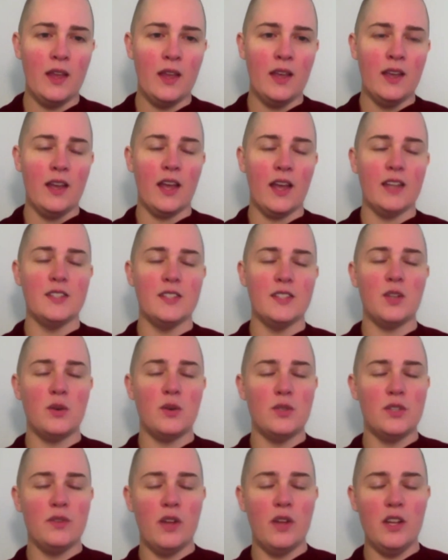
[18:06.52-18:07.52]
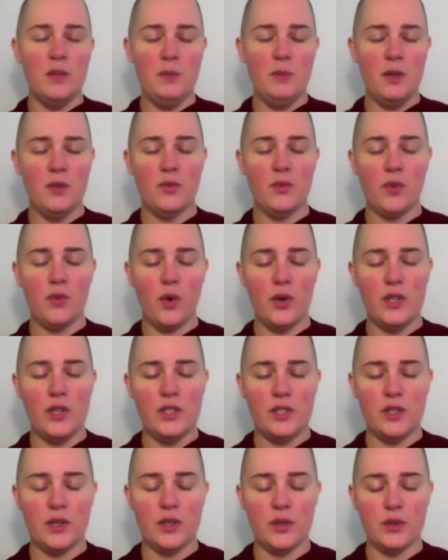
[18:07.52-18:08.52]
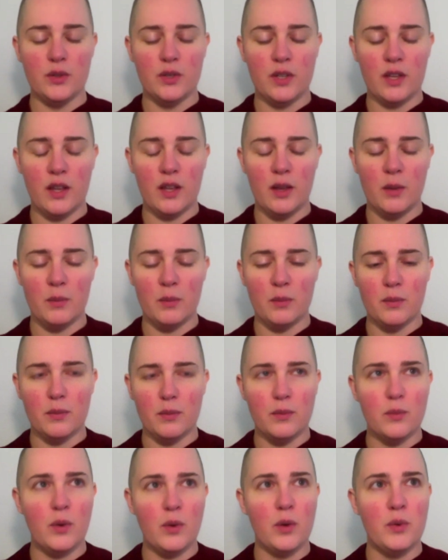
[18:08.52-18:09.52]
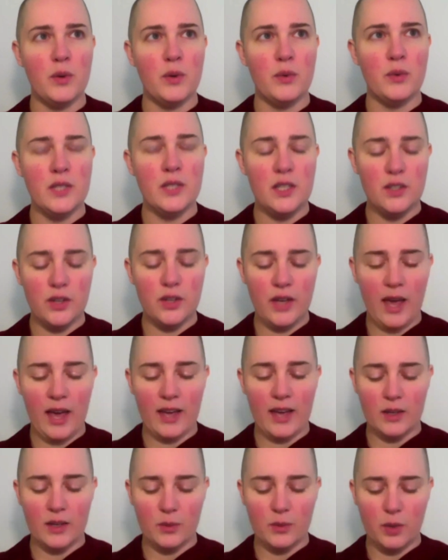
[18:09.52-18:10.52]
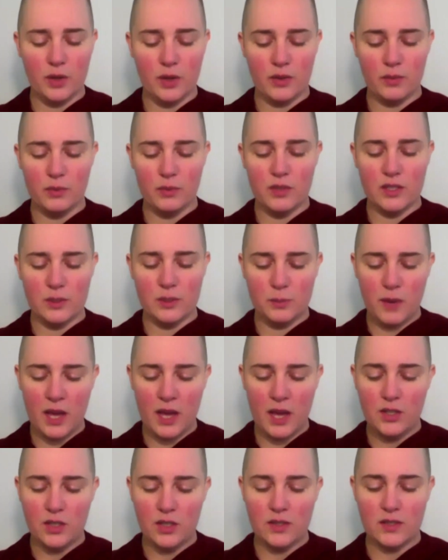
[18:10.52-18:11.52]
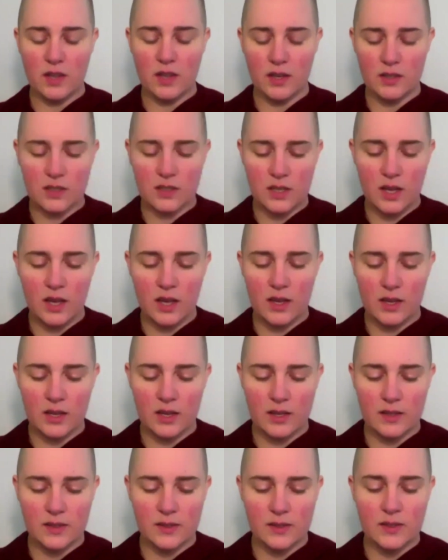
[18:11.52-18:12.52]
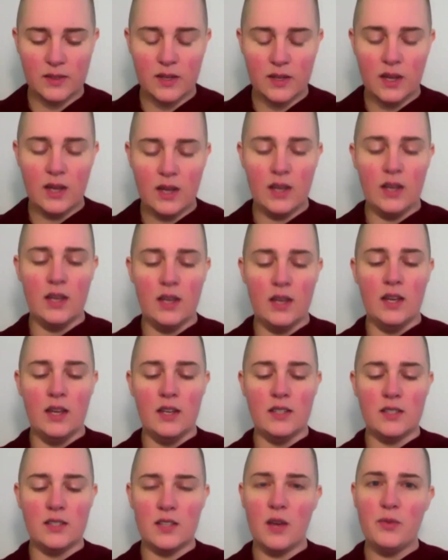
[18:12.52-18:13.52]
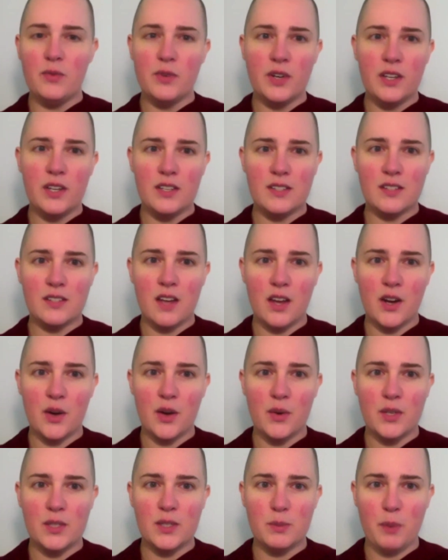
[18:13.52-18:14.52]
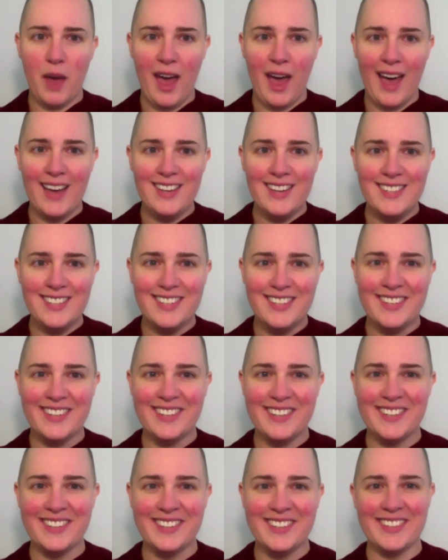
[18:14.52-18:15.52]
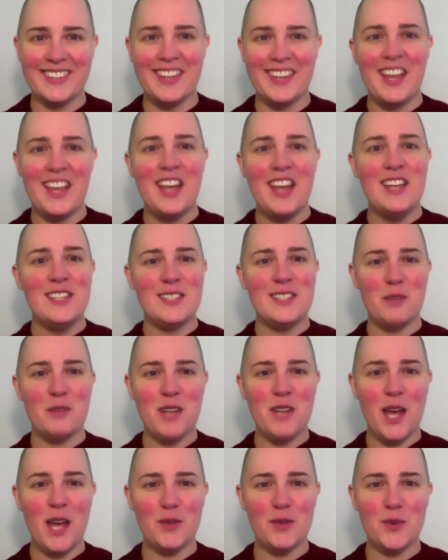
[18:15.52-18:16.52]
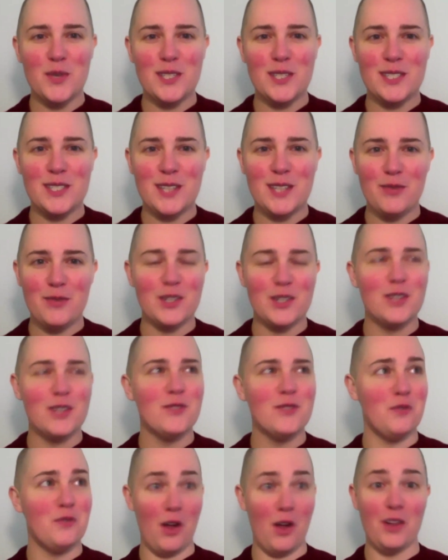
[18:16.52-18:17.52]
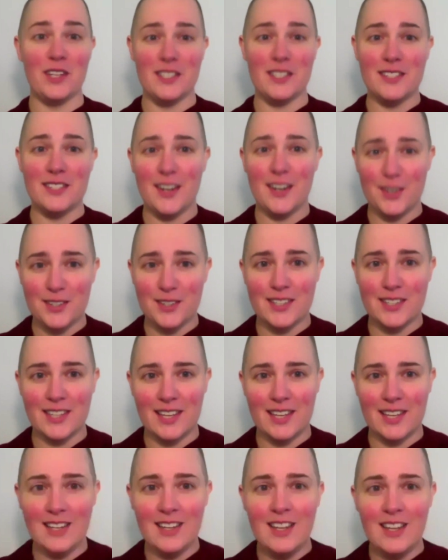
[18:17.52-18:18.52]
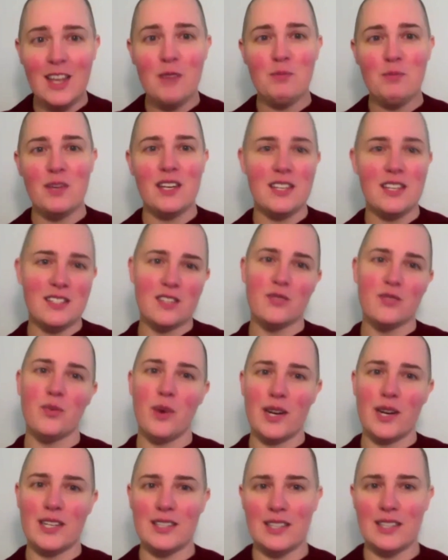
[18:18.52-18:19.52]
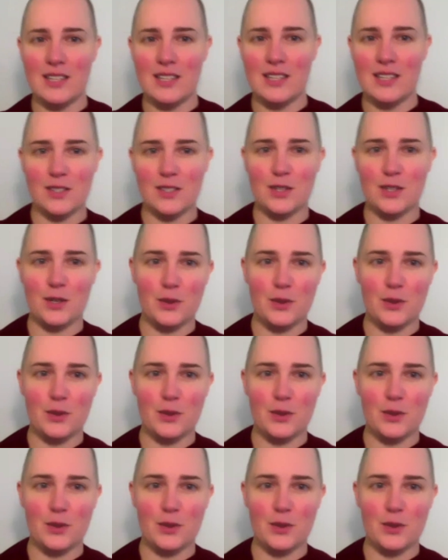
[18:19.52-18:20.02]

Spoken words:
And so developing fortitude, what we really look at with this patience idea is suffering is not always bad. Sometimes we suffer voluntarily because of what it leads to.